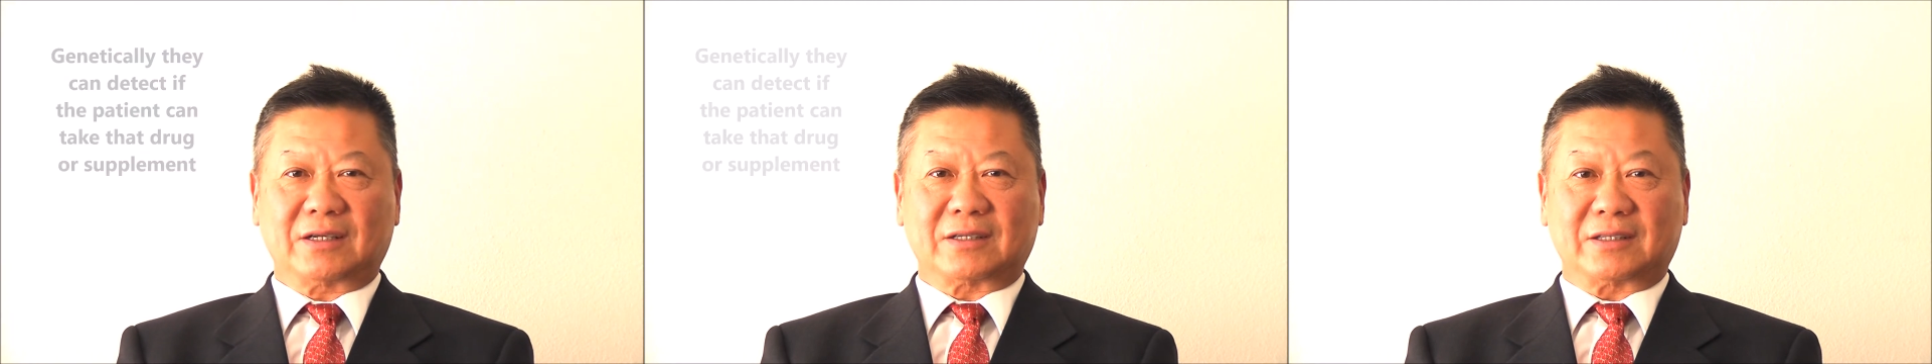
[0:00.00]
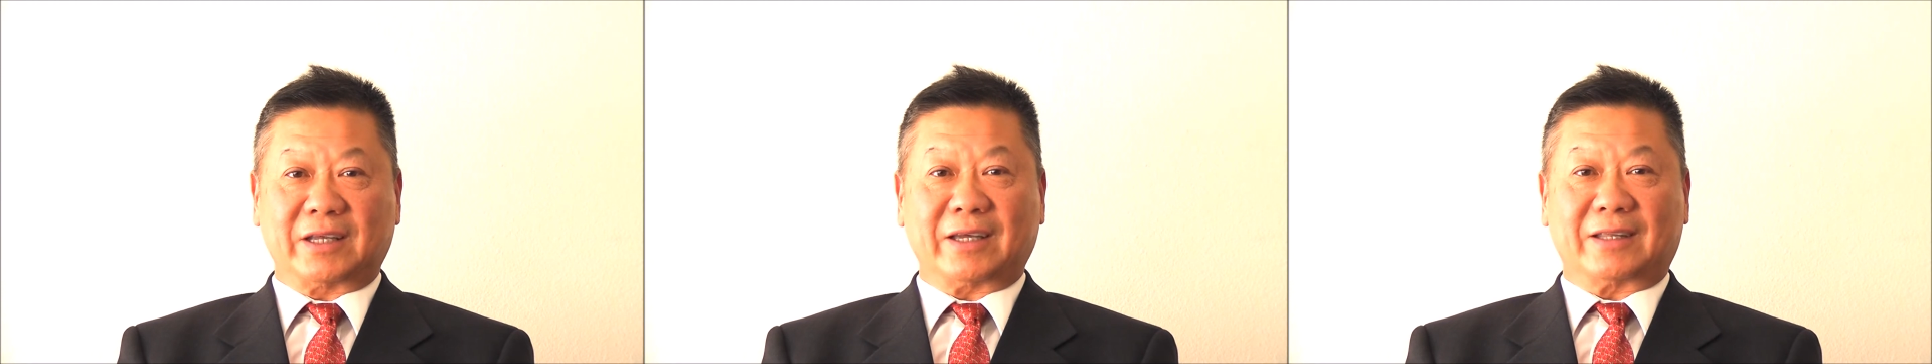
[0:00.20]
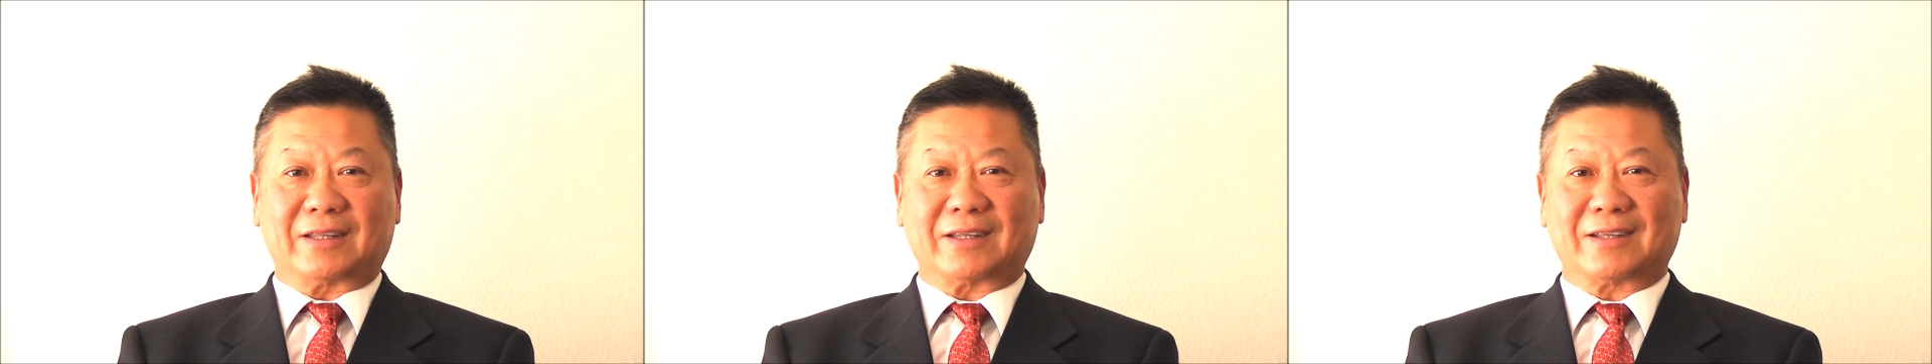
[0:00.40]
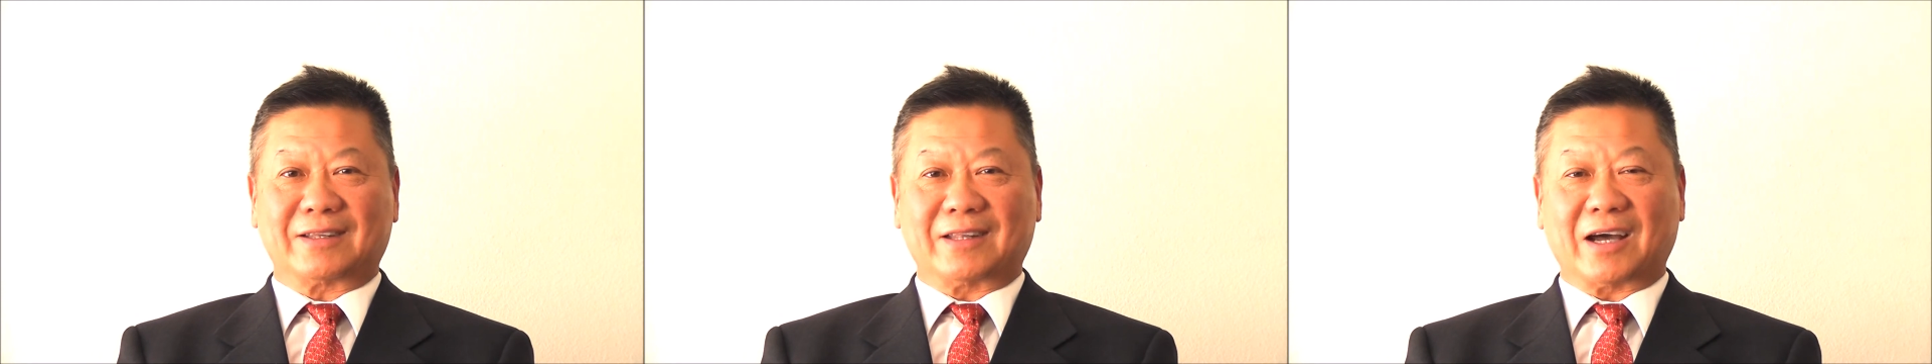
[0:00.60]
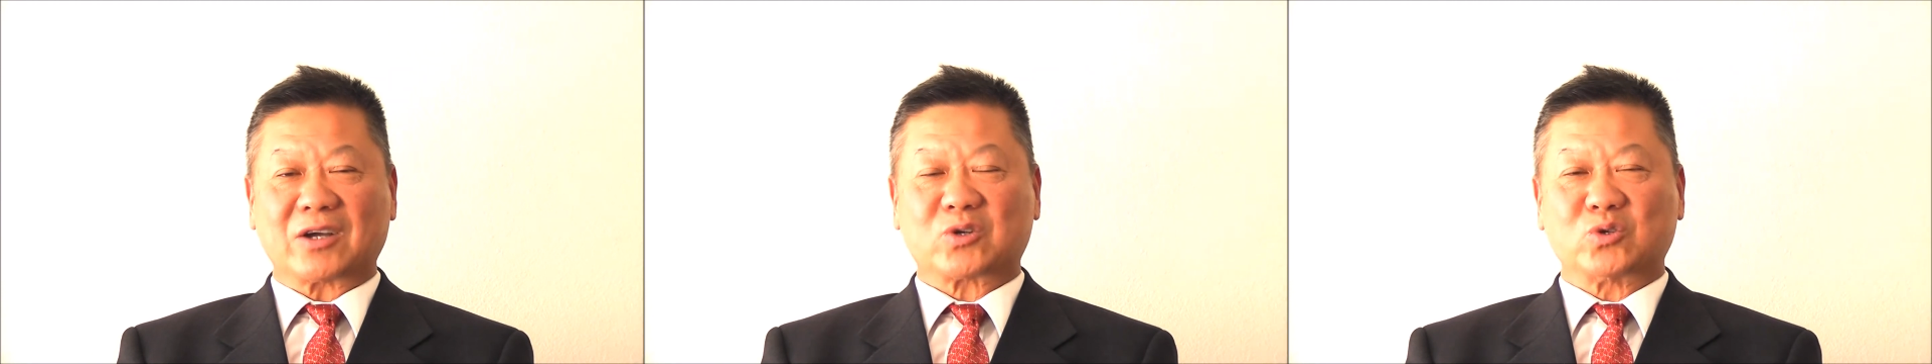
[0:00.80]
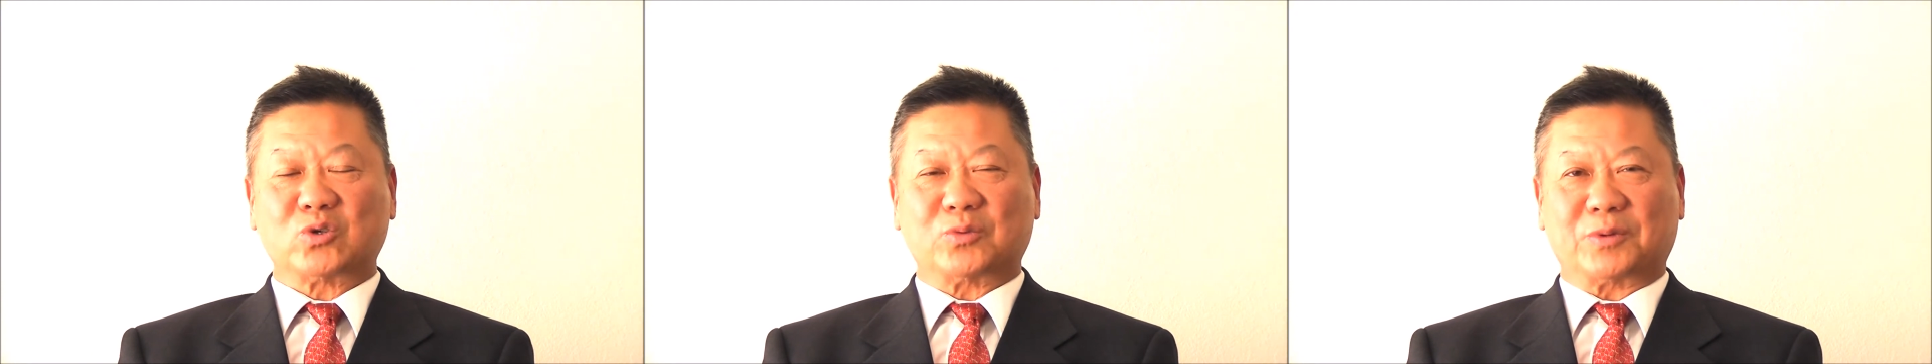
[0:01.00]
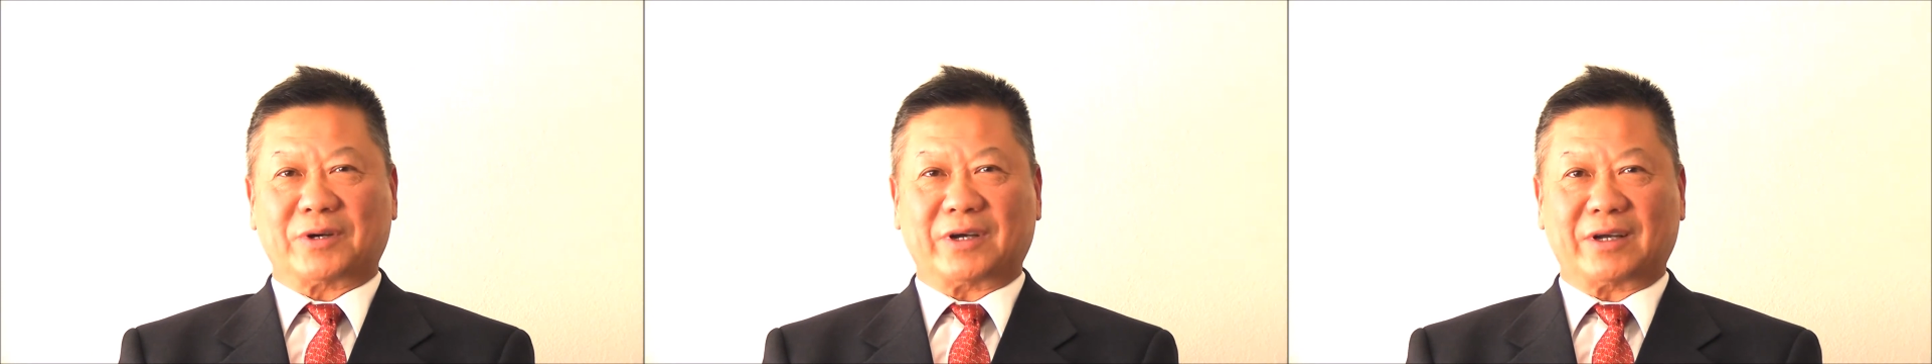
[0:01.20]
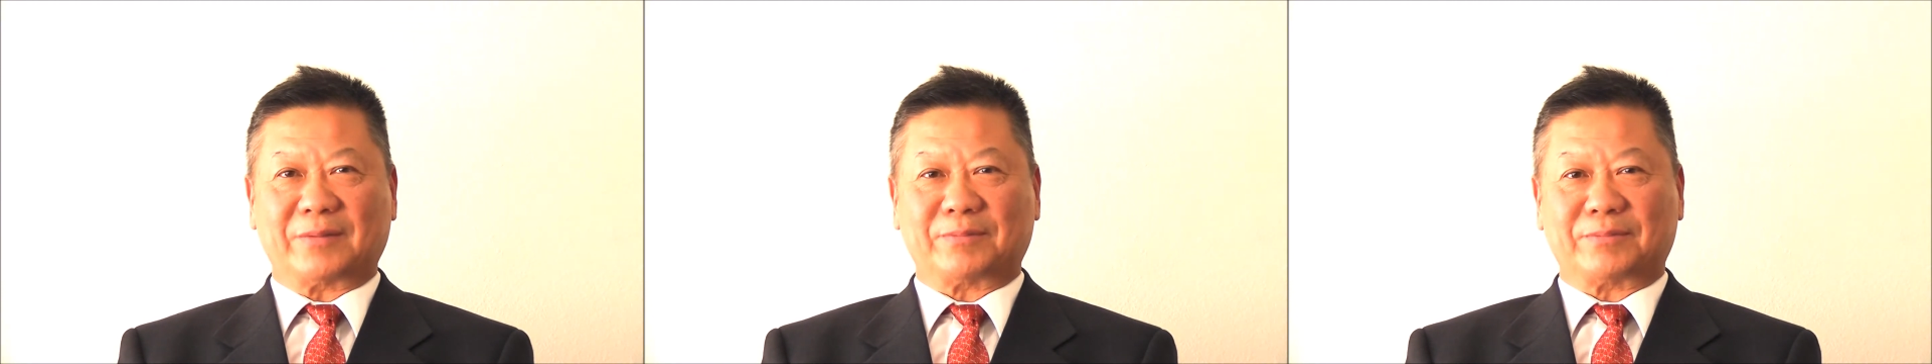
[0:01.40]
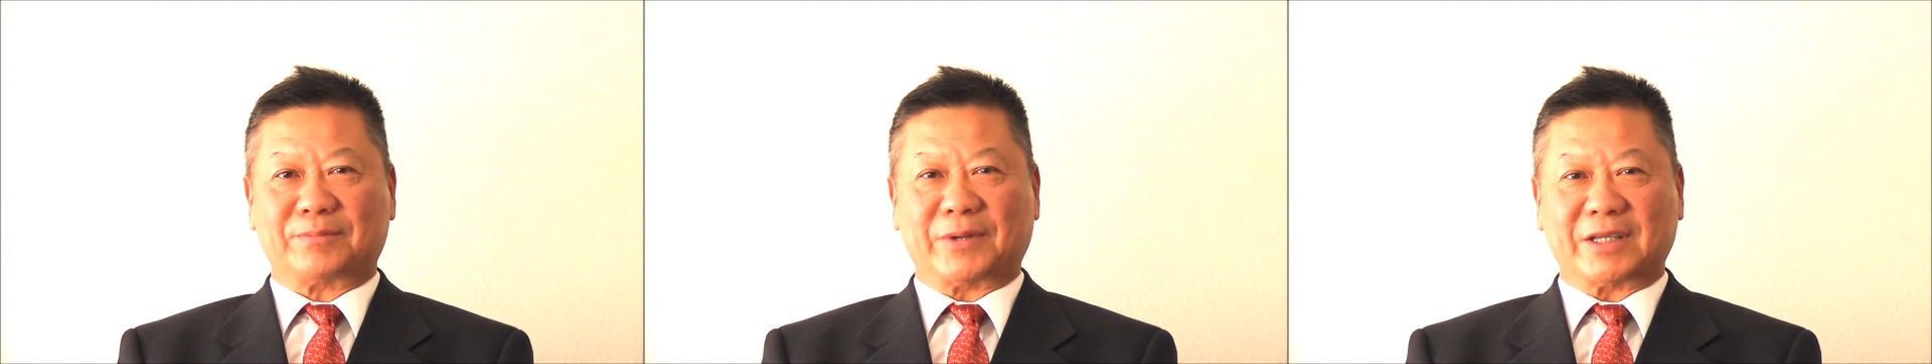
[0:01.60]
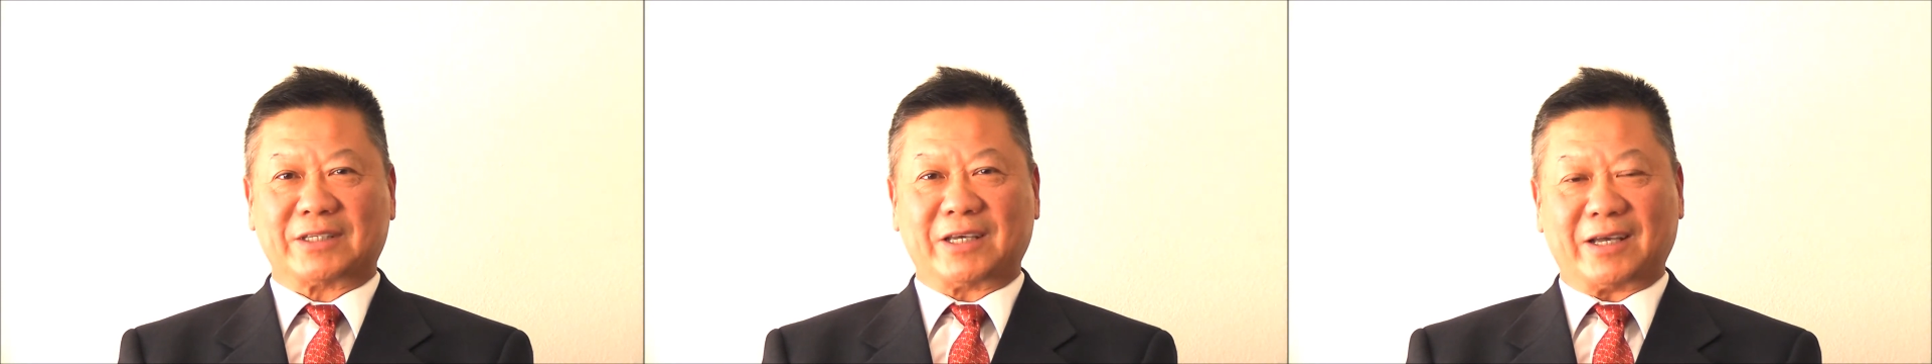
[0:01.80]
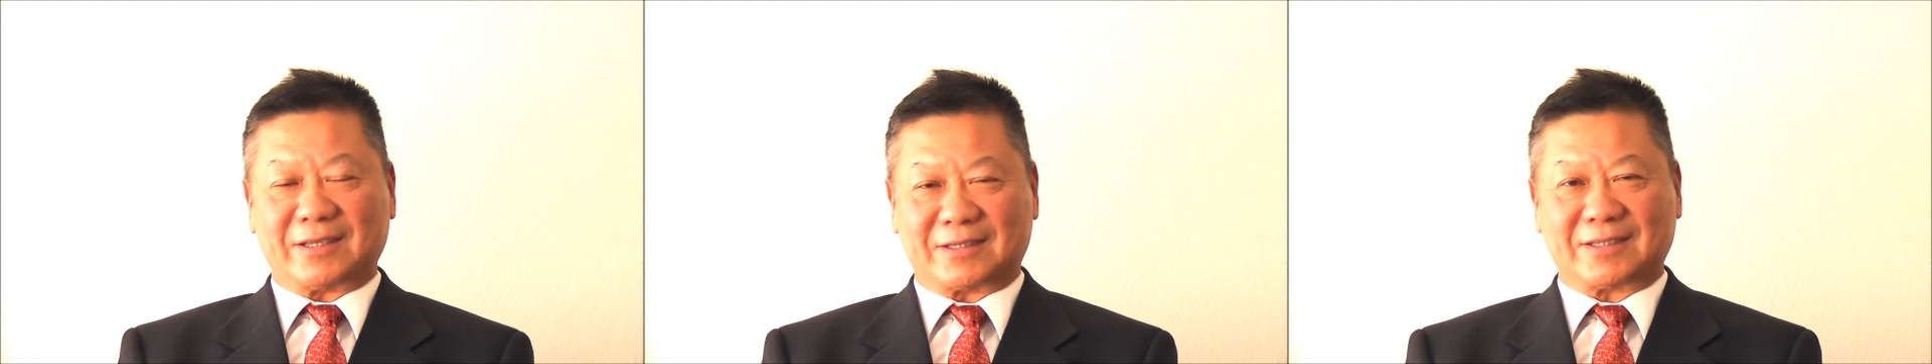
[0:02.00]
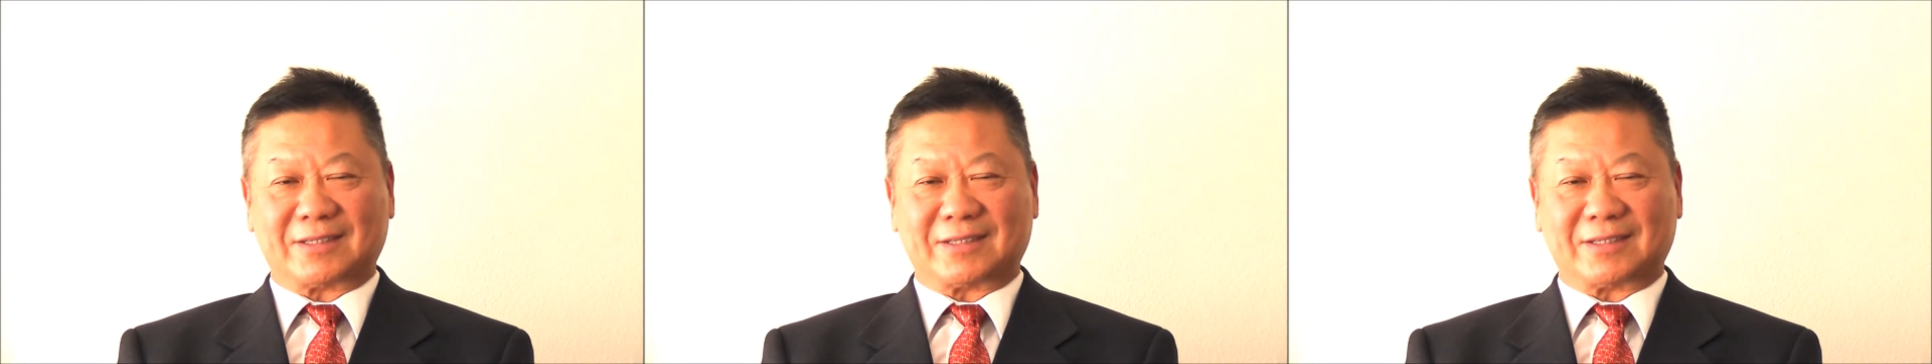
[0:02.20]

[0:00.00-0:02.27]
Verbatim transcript: Then that group, by chance,